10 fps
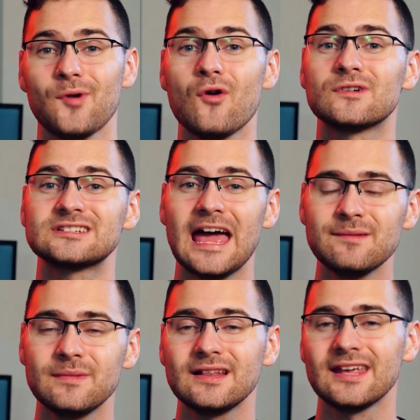Over
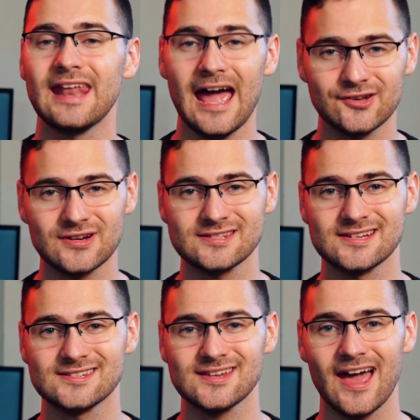10 million
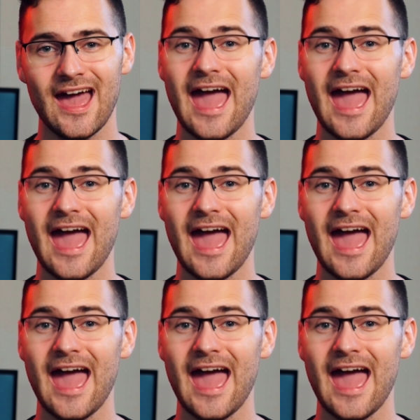addresses,